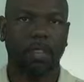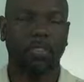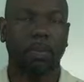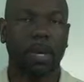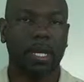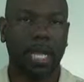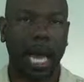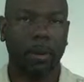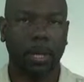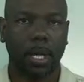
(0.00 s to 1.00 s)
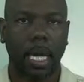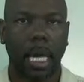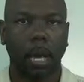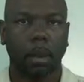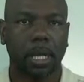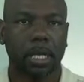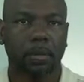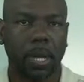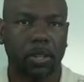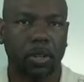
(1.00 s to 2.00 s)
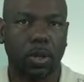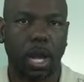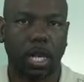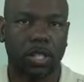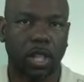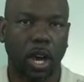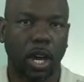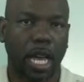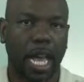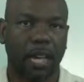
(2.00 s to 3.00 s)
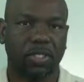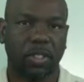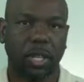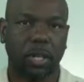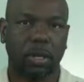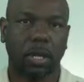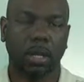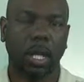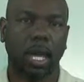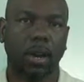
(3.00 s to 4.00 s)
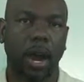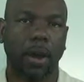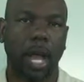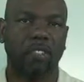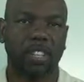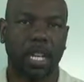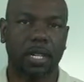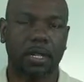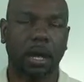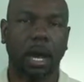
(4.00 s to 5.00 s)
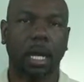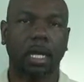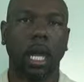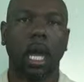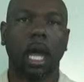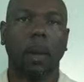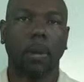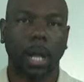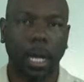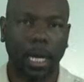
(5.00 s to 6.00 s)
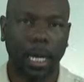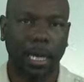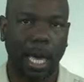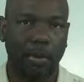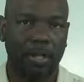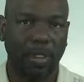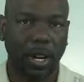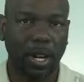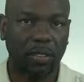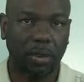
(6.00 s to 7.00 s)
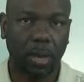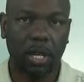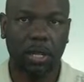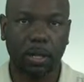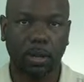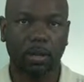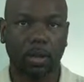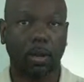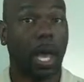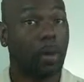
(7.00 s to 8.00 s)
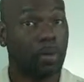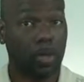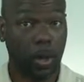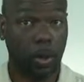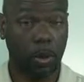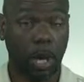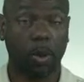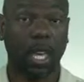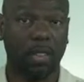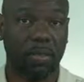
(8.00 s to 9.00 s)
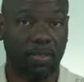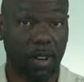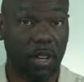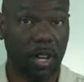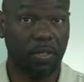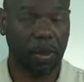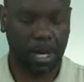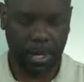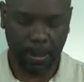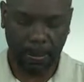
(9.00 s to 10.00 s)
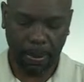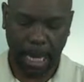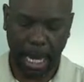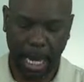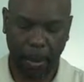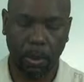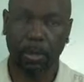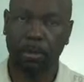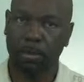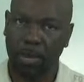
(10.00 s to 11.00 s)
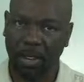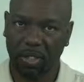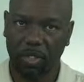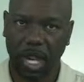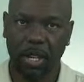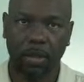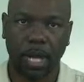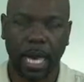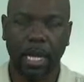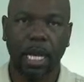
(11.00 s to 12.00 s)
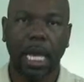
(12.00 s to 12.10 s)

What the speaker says: If you missed that one, please make sure you log into the archives so you can hear our conversation on blogging. That was very informational. So I was told that we gave some very good information, and we definitely try to do that.